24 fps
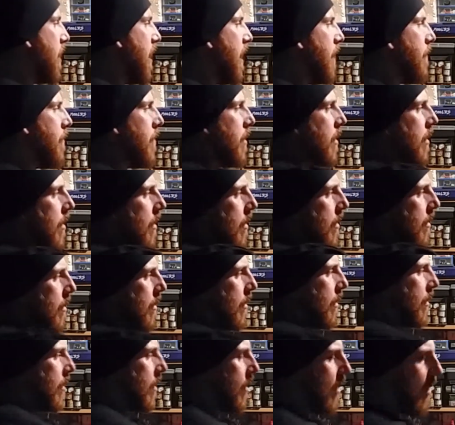Okay.
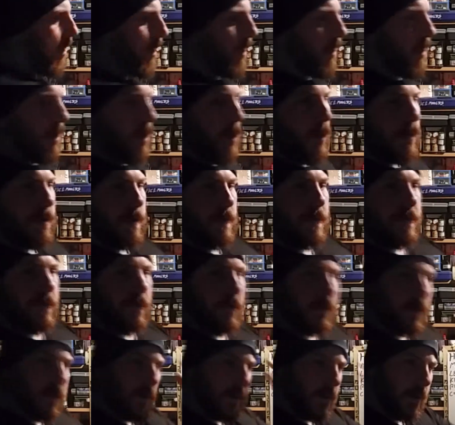And who's in
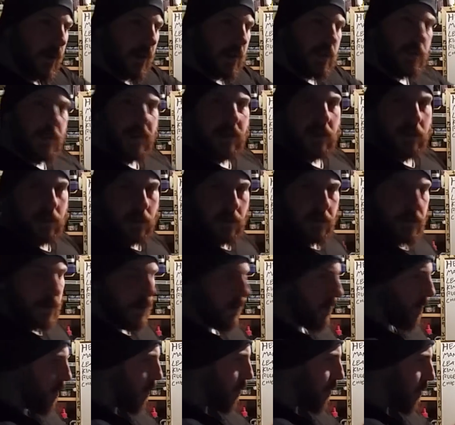front? Who gets the best stuff?
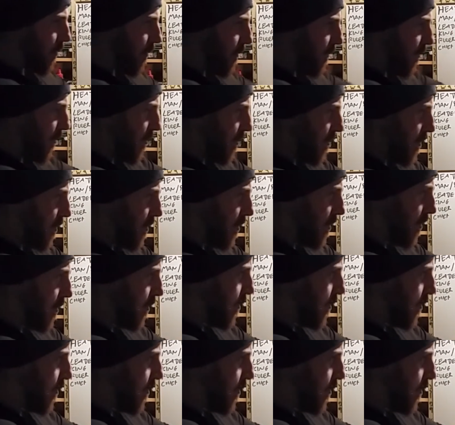Who's at the front?